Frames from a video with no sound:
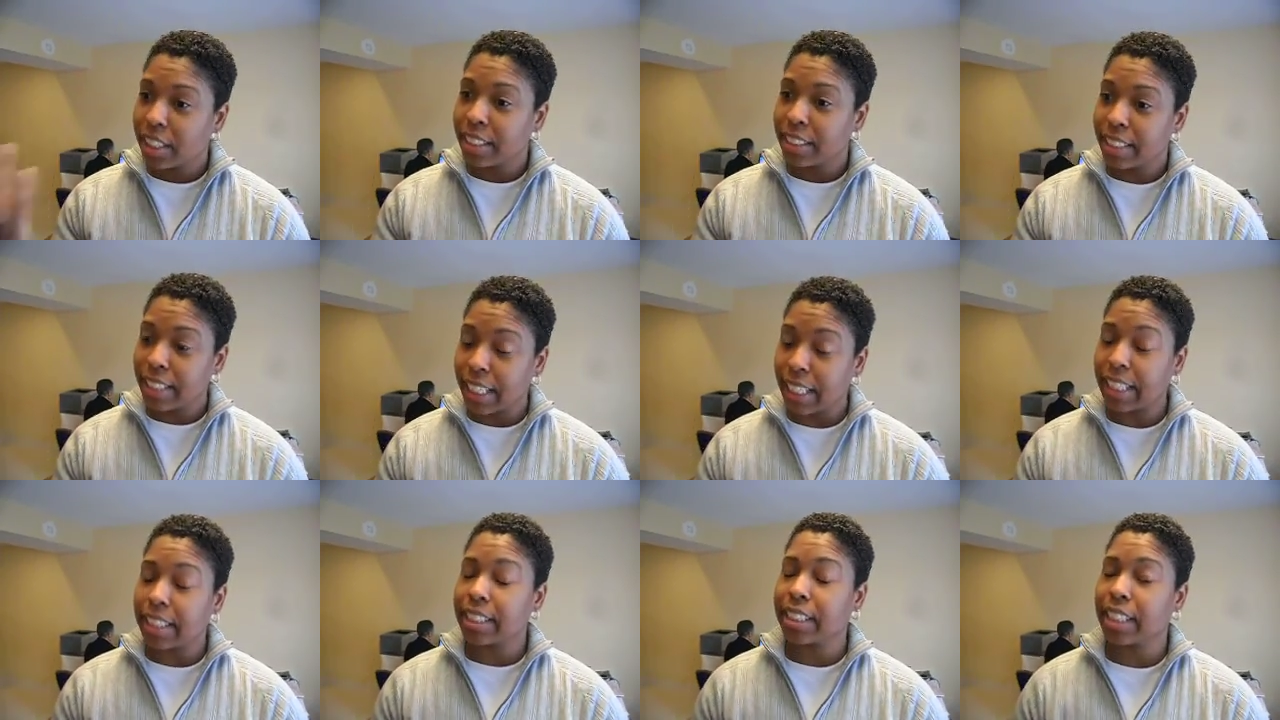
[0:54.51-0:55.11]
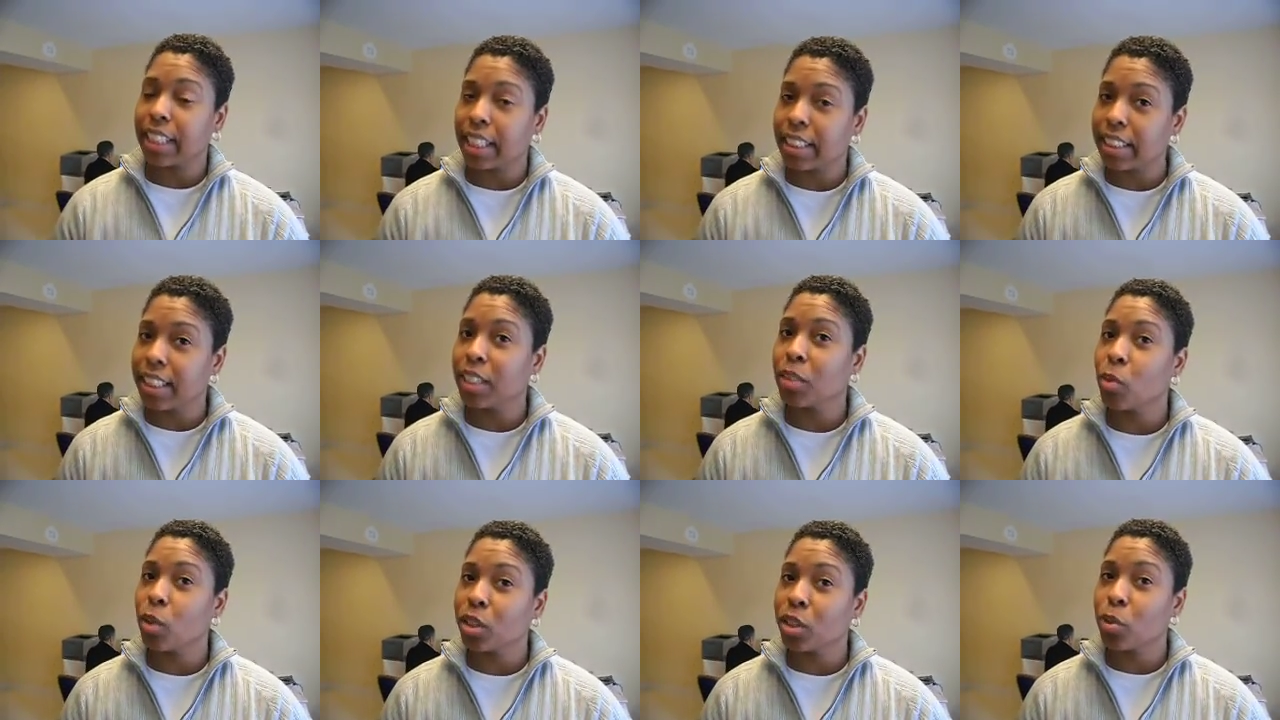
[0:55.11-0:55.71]
Yes, and I
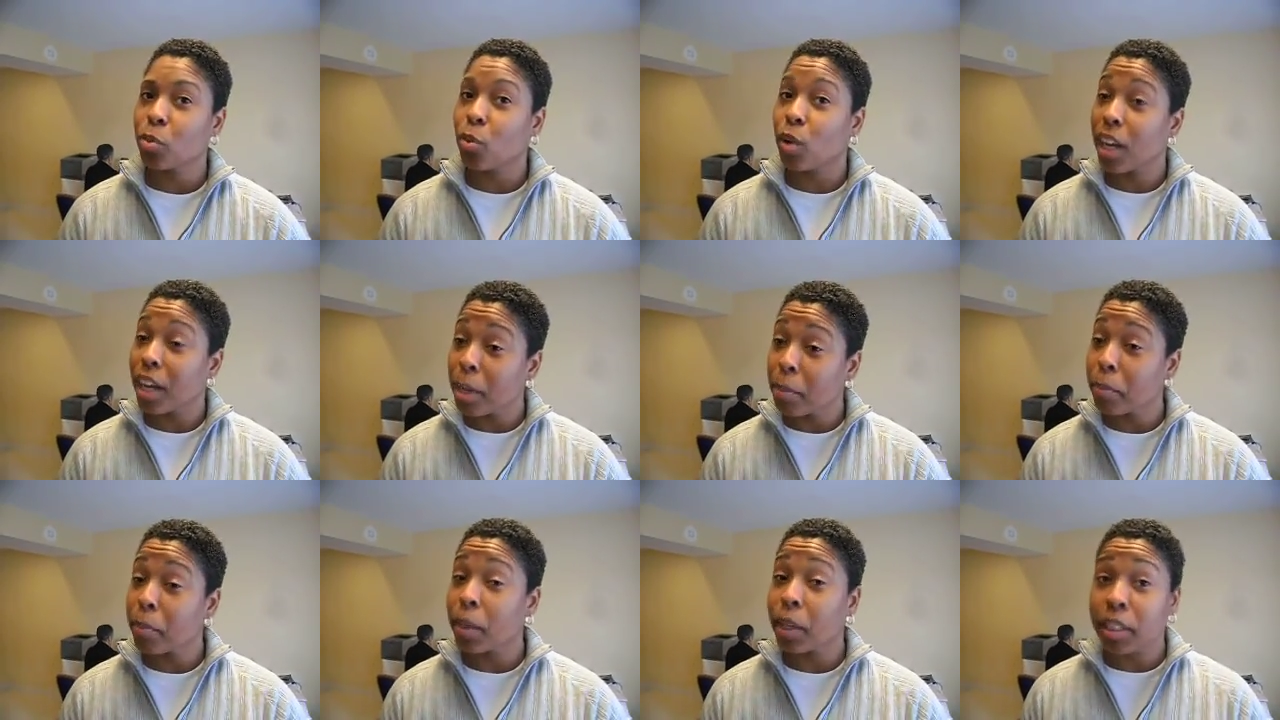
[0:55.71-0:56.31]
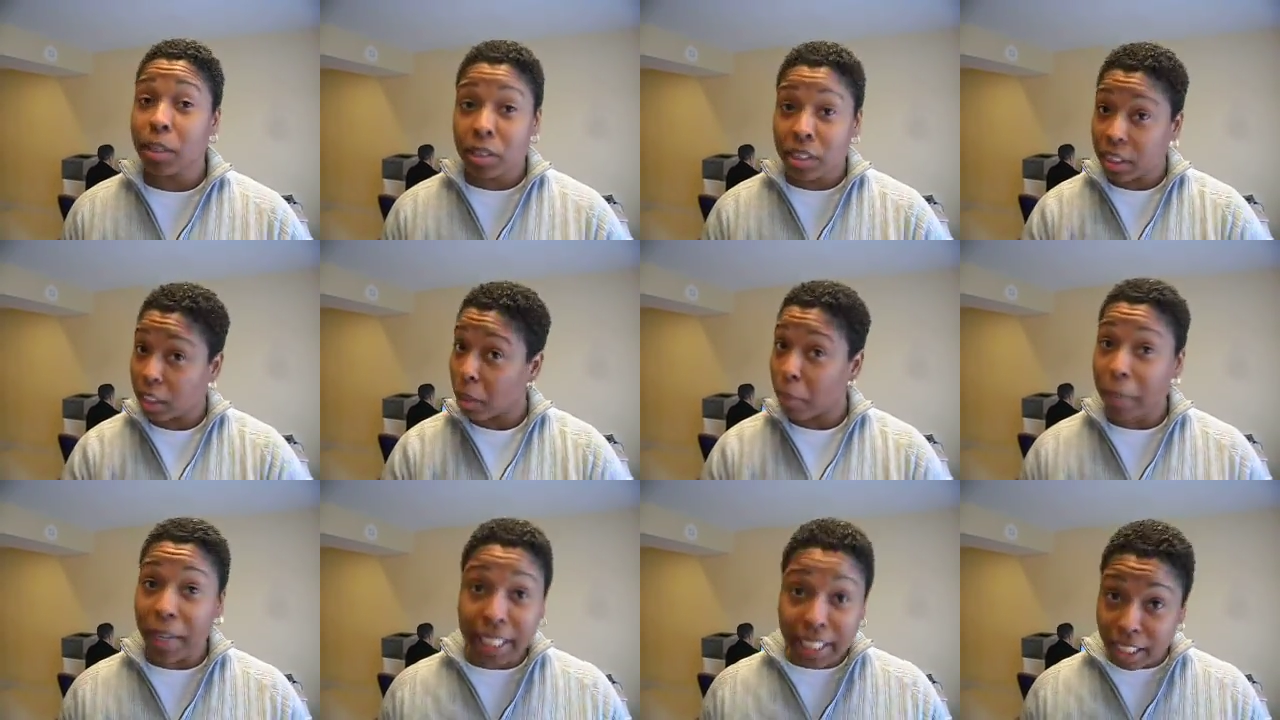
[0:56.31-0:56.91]
did wonder why my
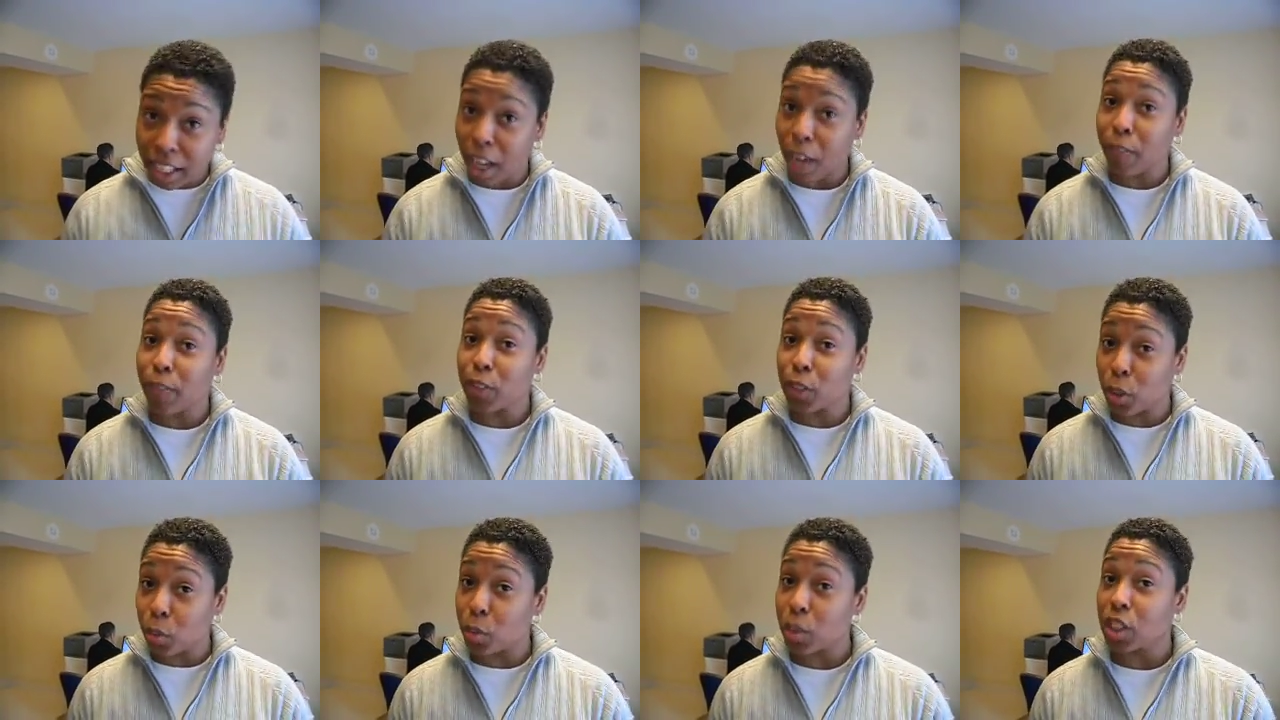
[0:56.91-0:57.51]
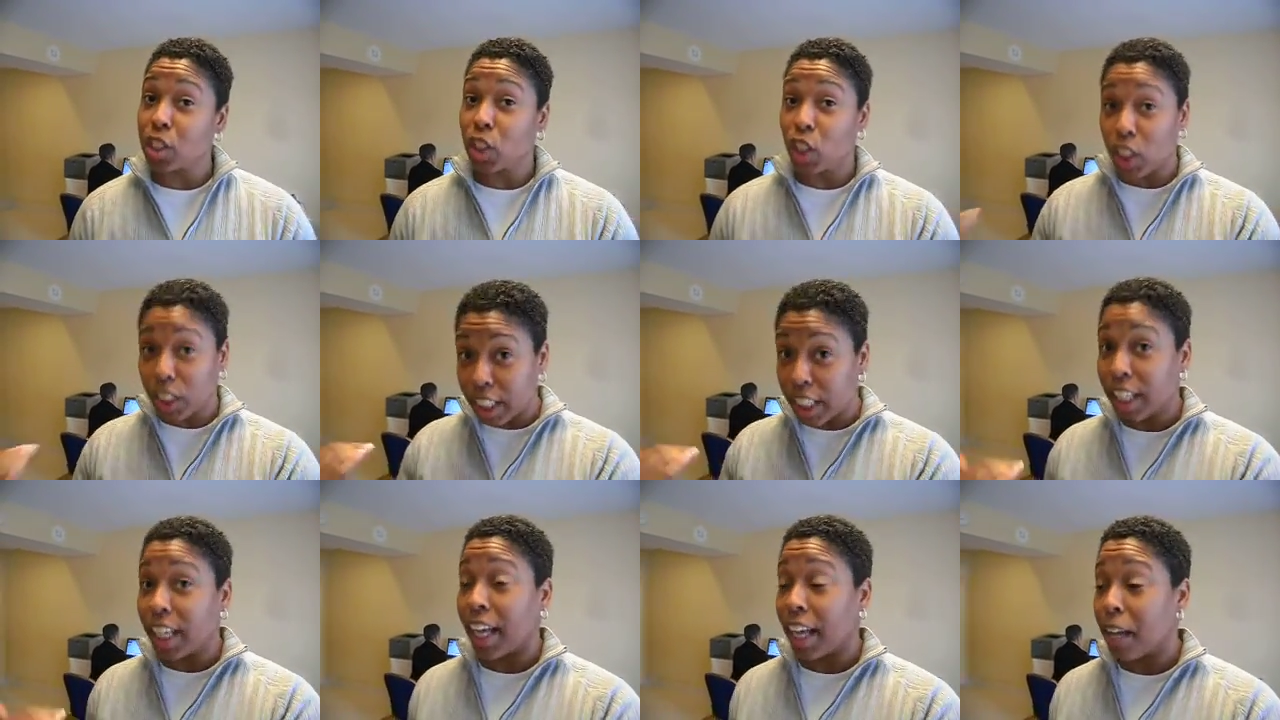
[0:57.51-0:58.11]
commanding officer was
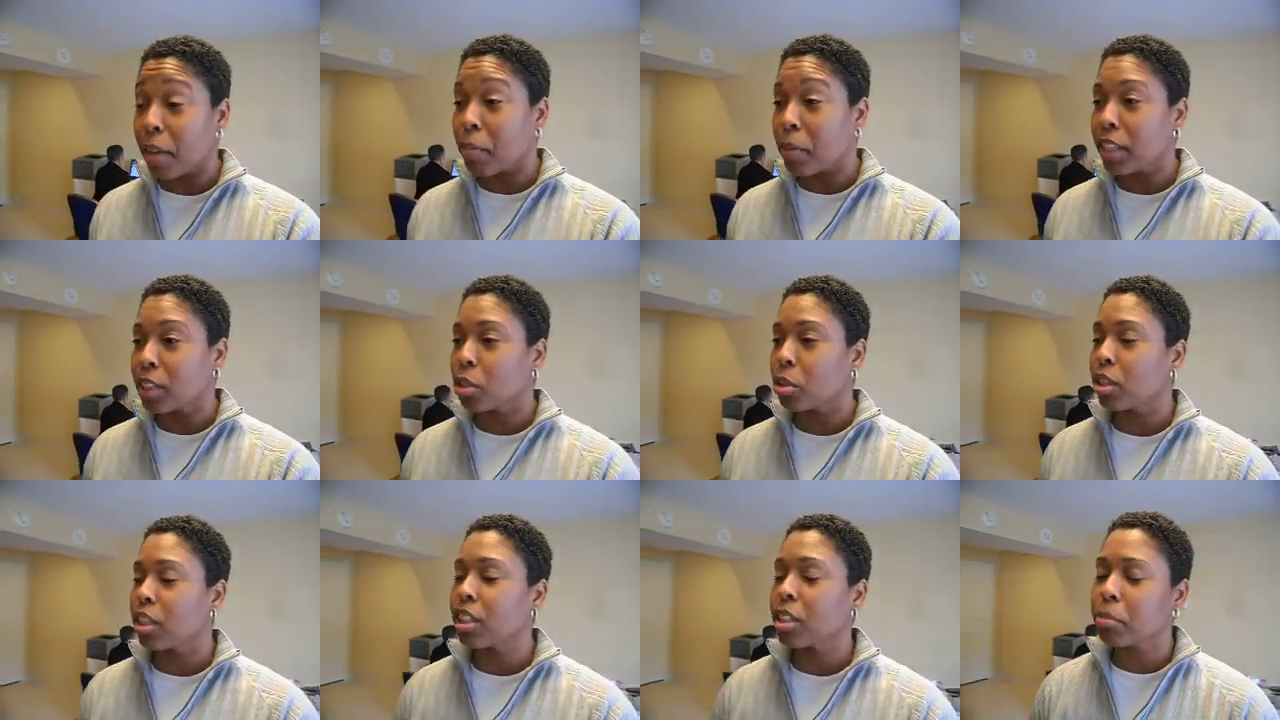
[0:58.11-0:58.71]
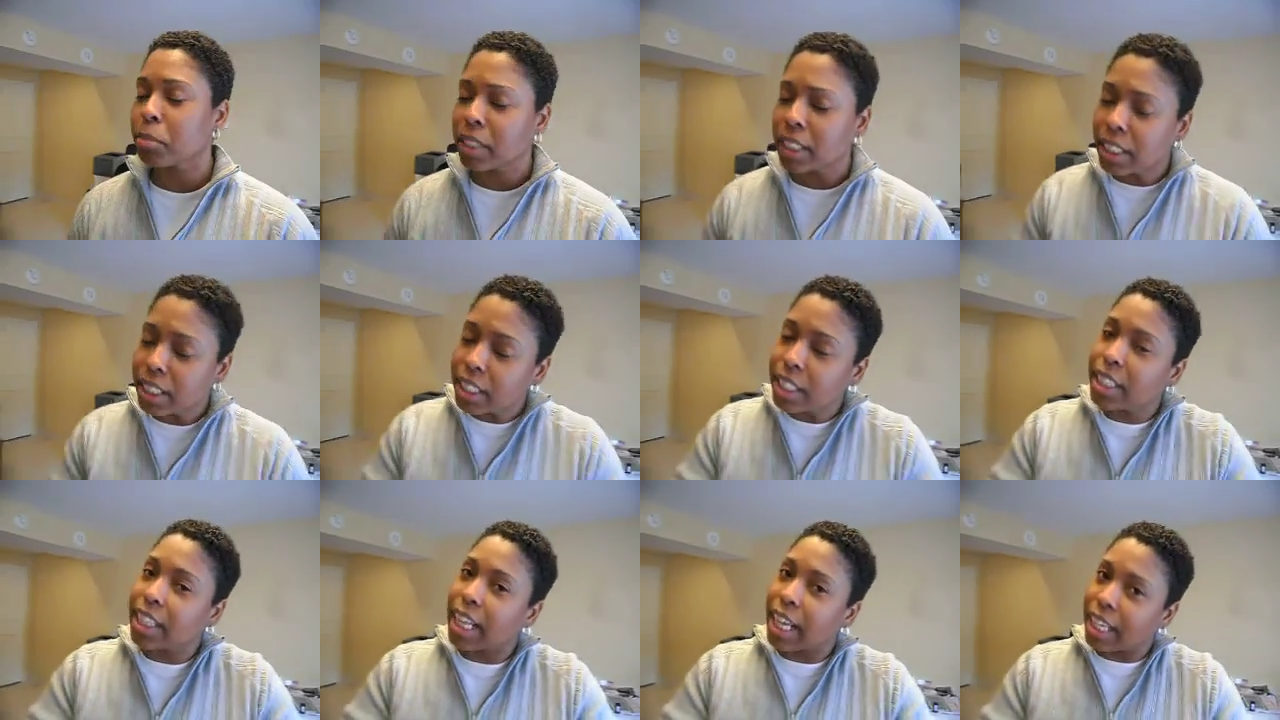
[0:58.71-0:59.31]
looking at my trunk, but
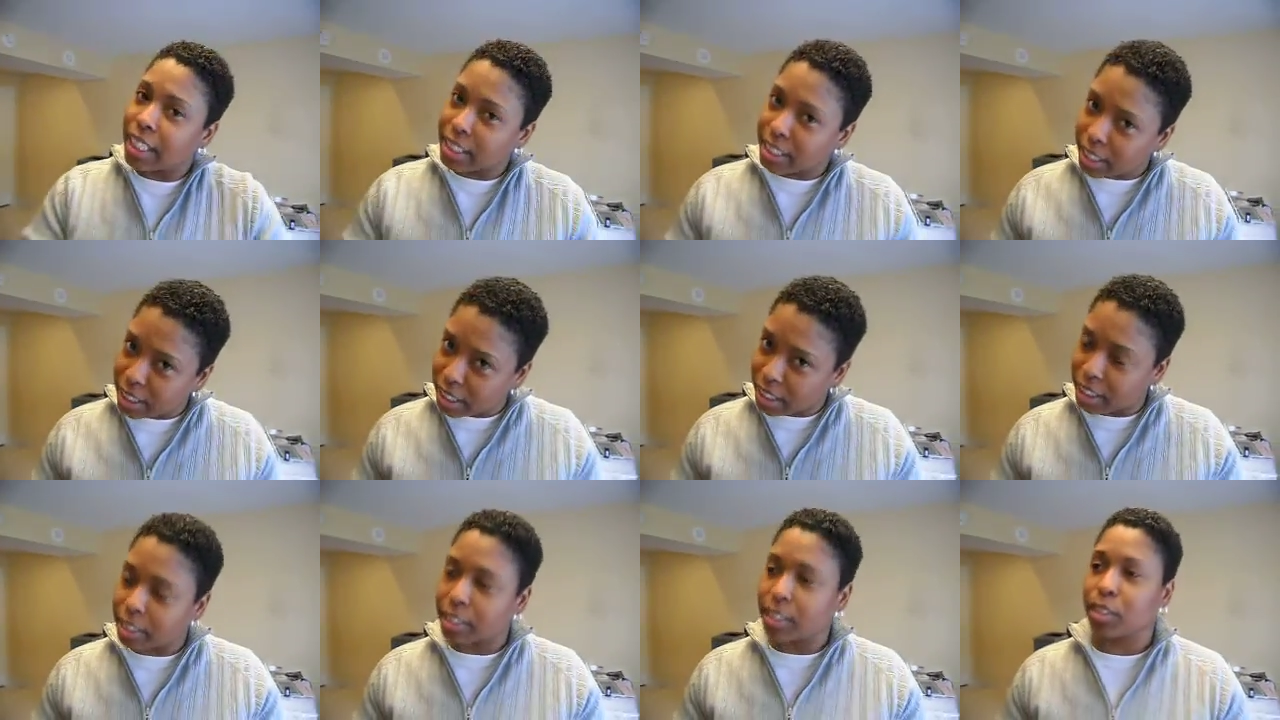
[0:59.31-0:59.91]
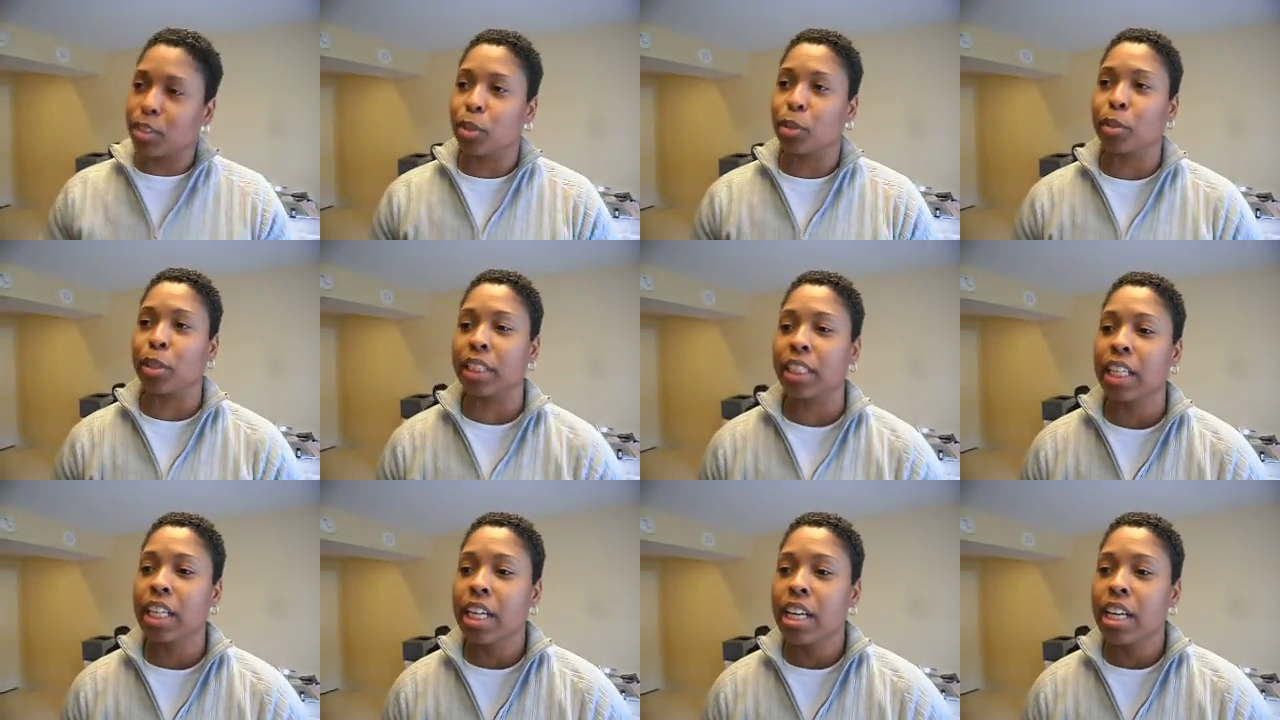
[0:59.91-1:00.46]
that's another story.